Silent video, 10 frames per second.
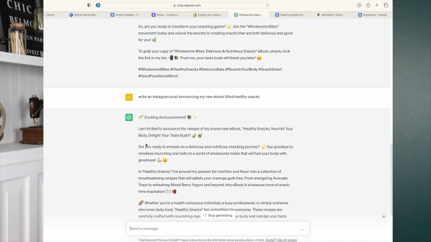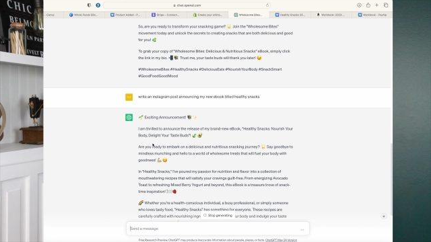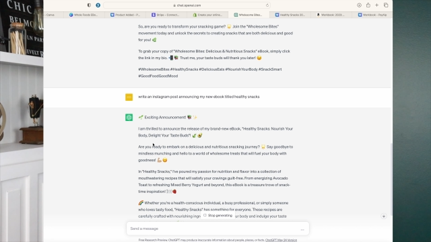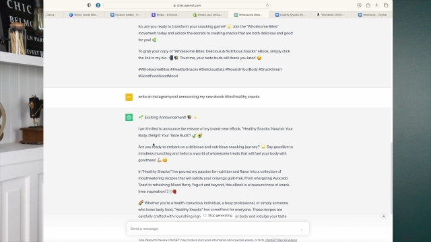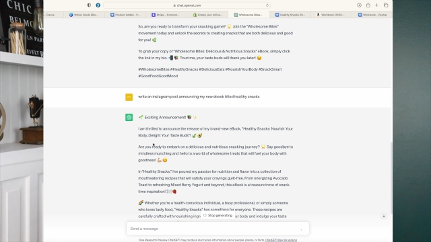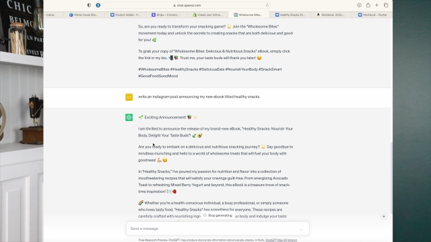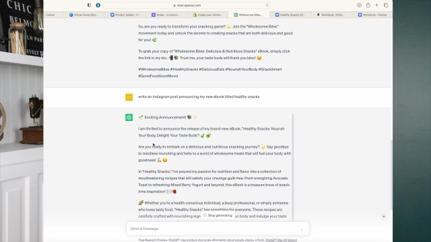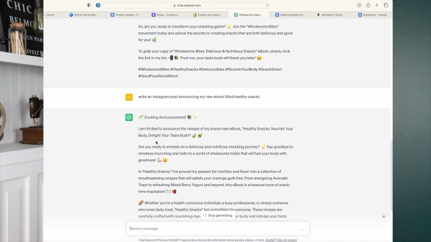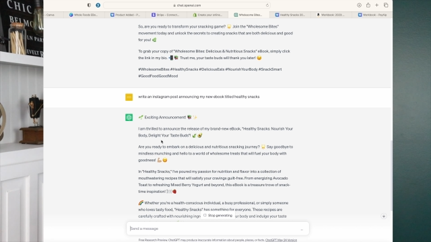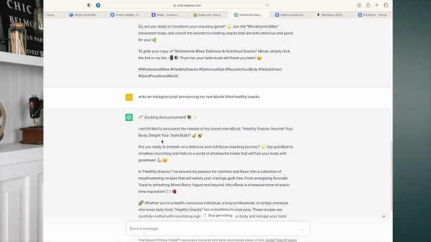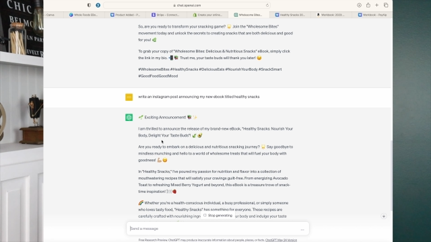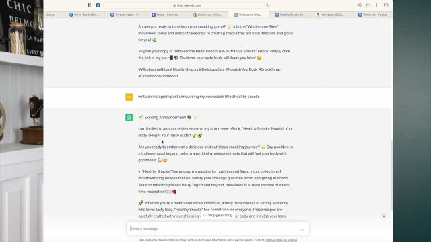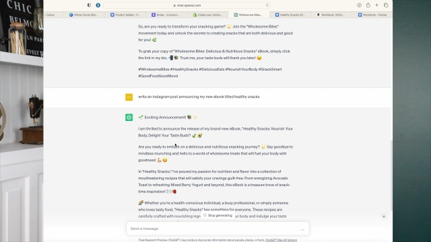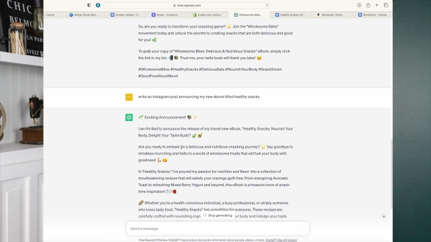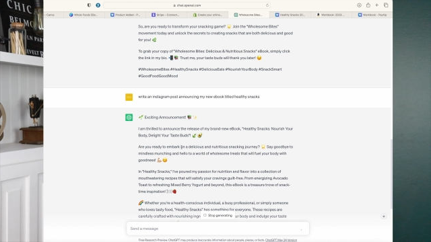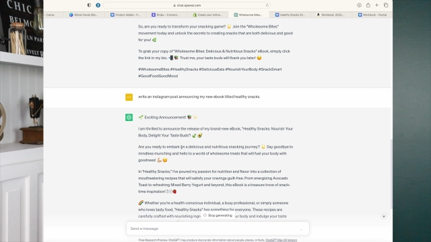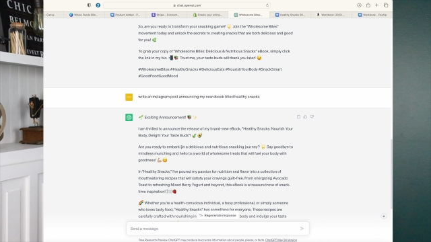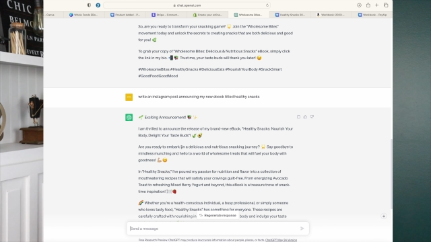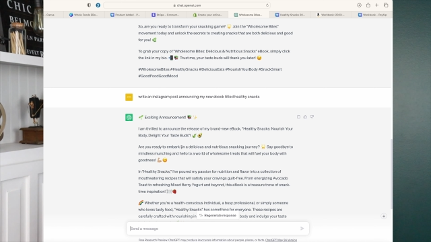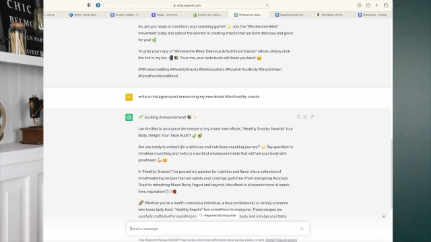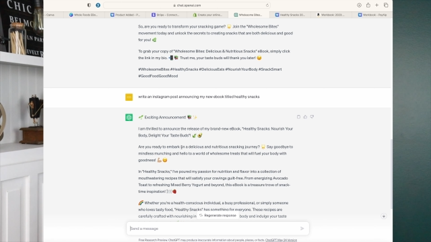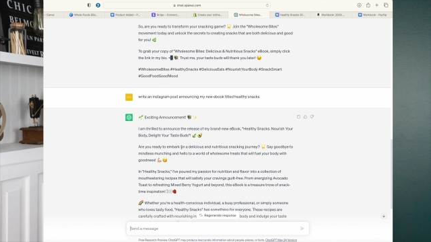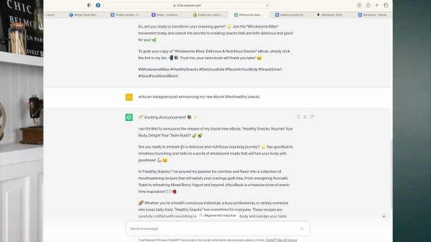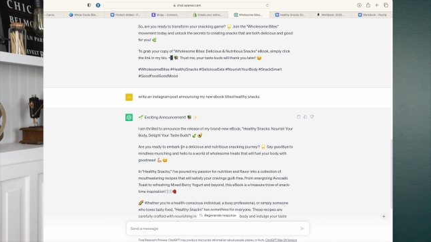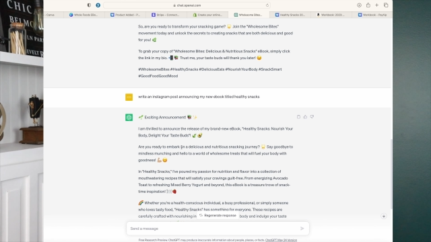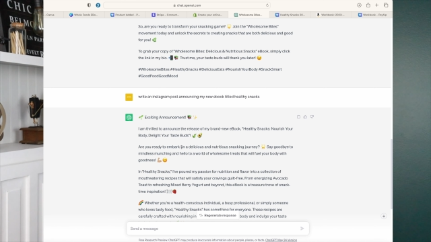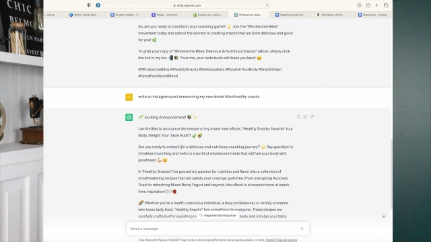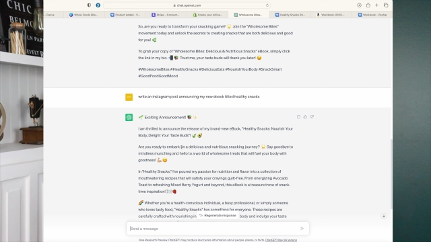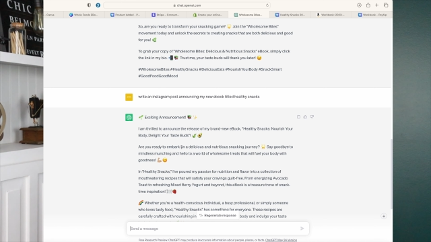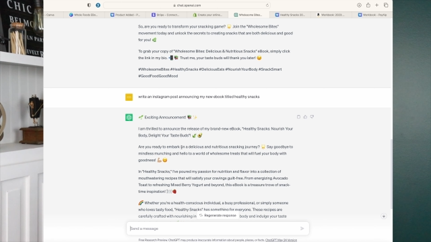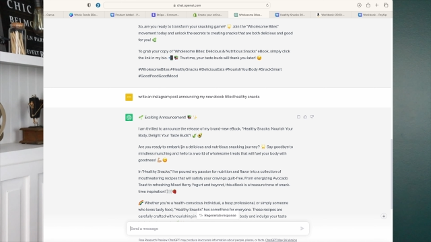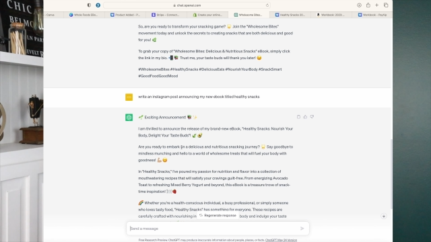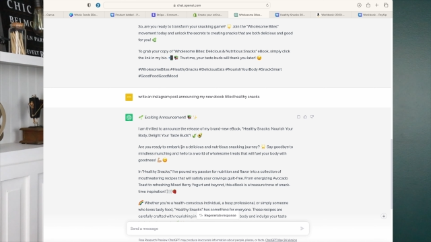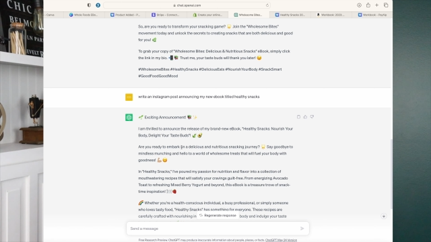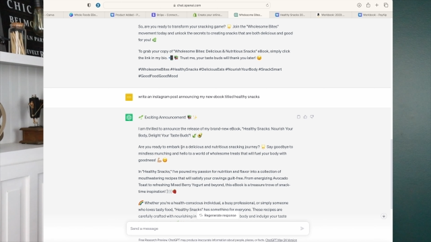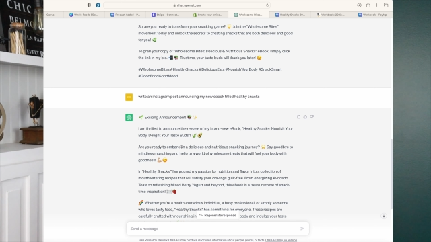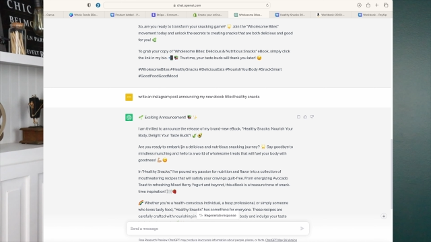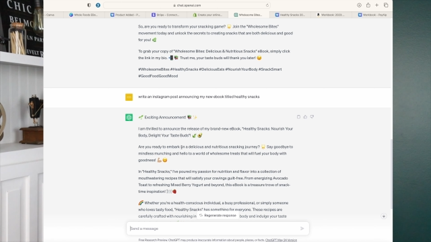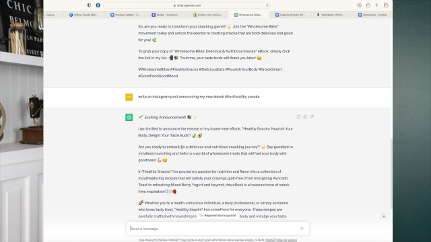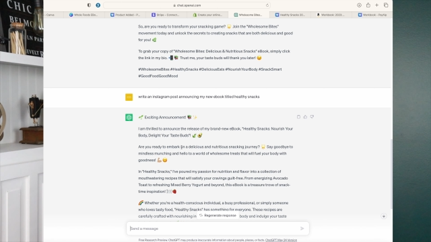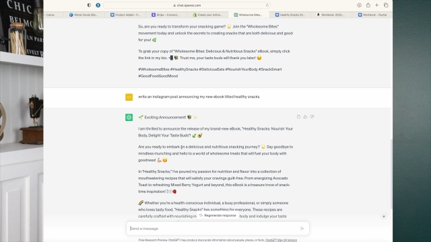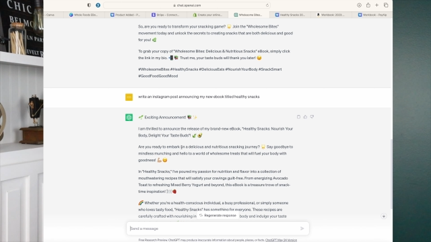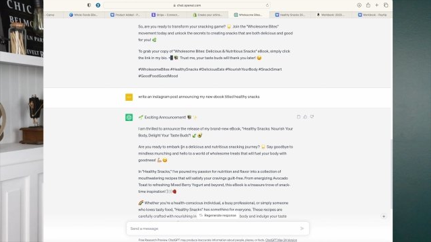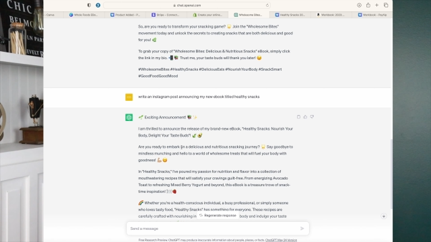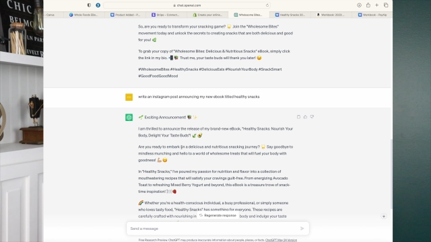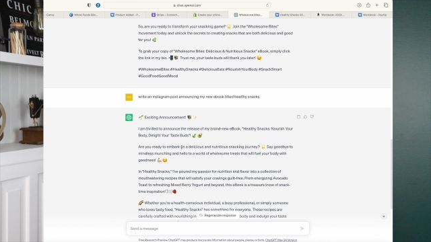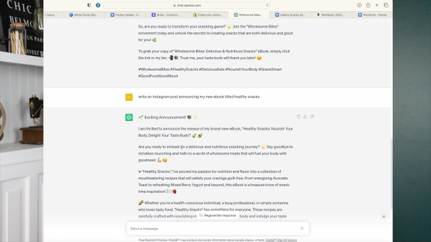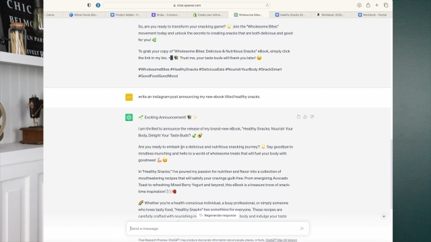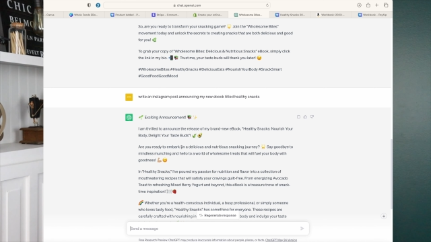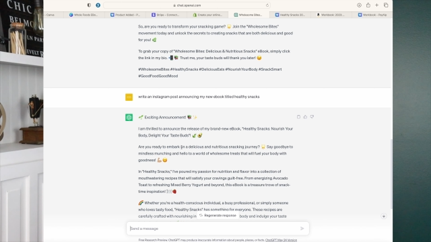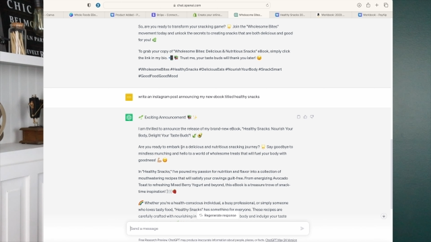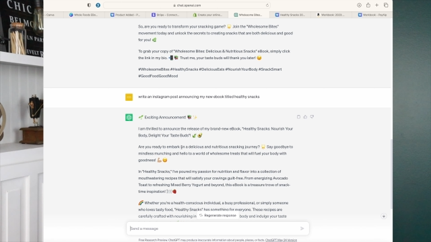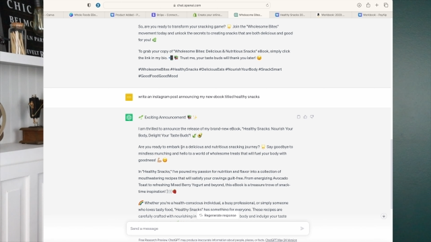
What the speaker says: No face is visible, so there are no lips to read.